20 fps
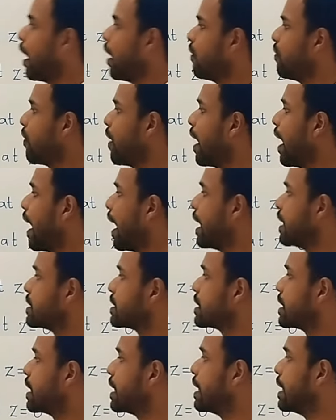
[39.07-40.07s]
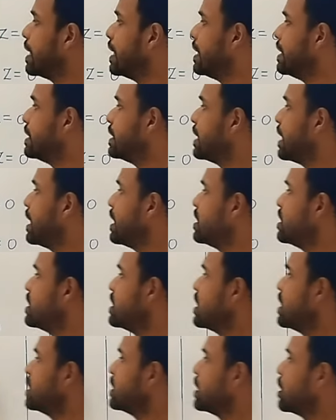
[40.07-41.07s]
F has
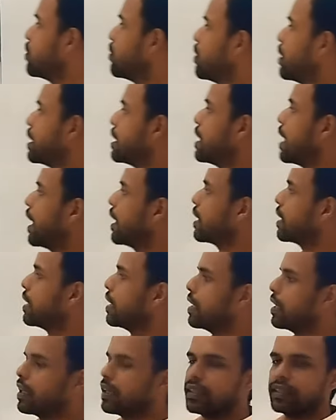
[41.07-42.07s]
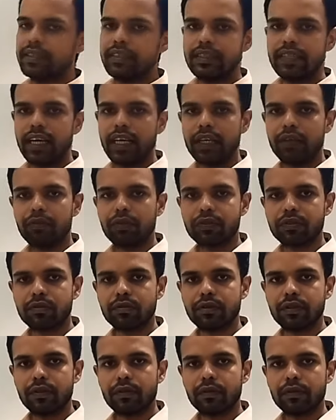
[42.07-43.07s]
essential singularity at z equals
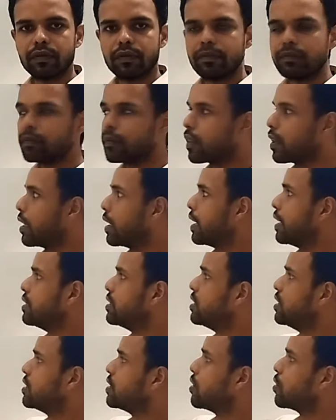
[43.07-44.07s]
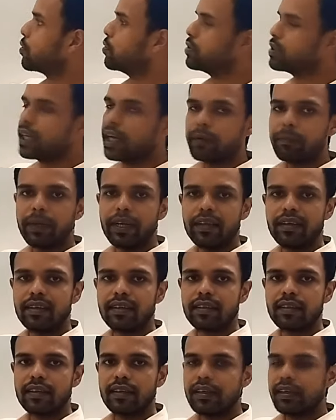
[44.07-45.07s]
to 0. Is this a true statement?
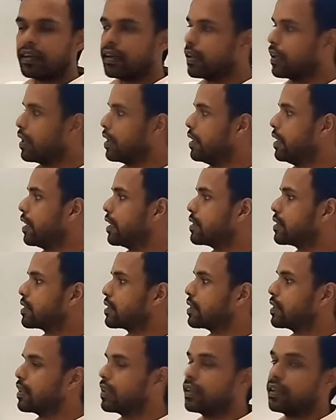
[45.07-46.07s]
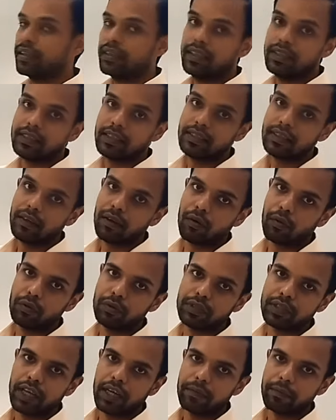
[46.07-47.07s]
Yes, this is a
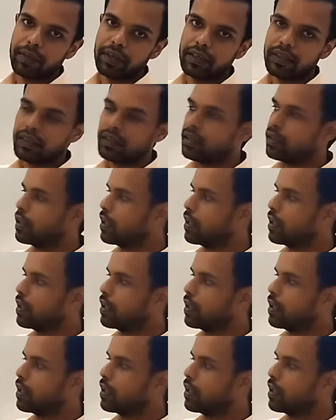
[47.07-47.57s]
true statement.